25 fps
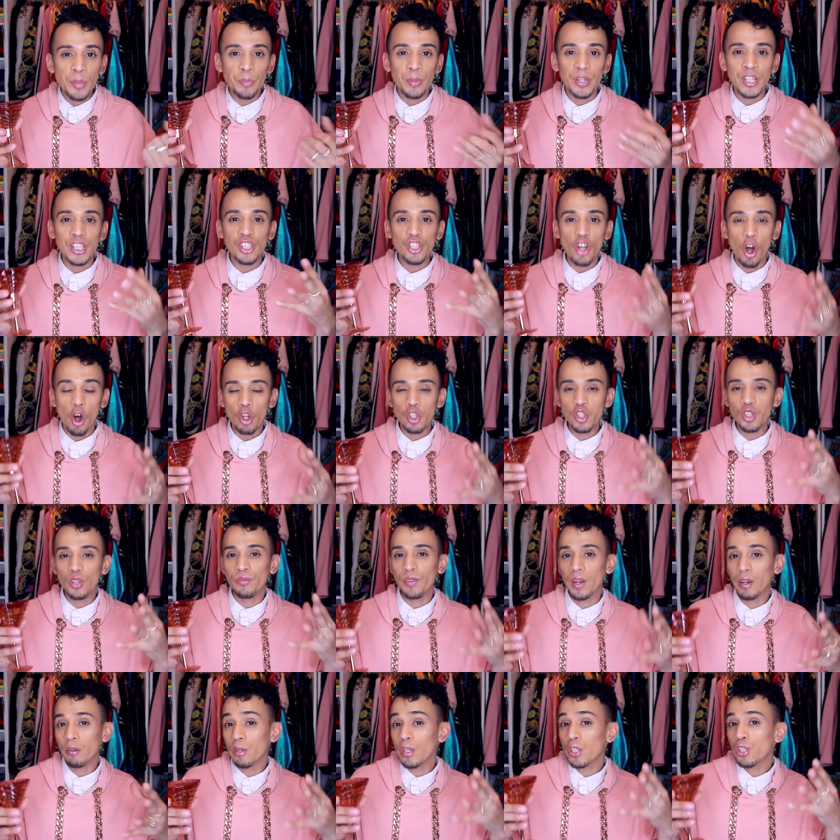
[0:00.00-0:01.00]
but it's also
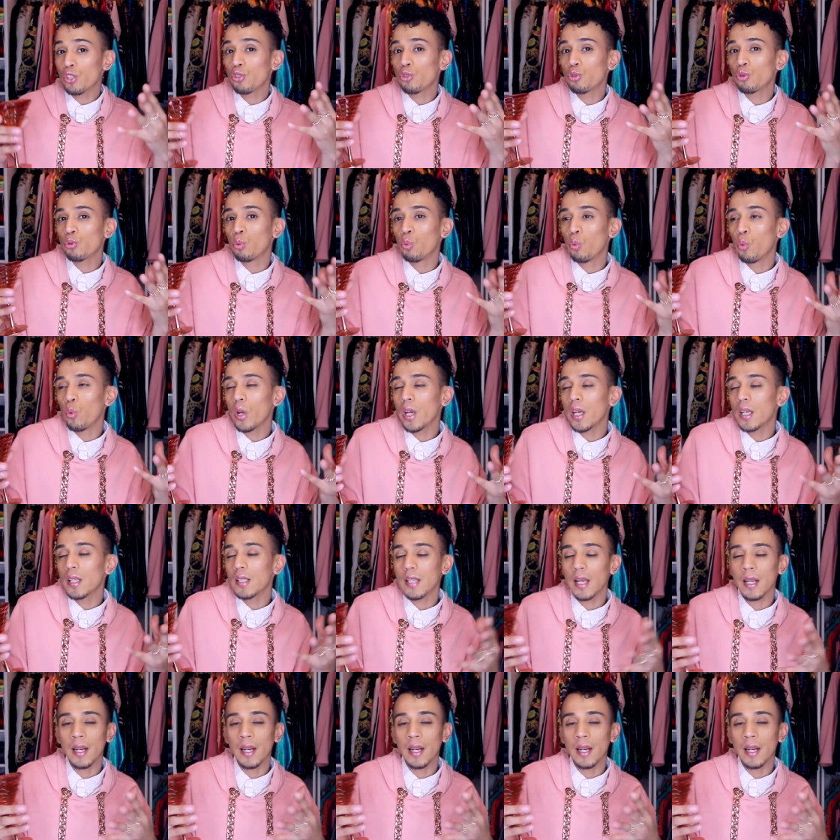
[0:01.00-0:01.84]
very sweet,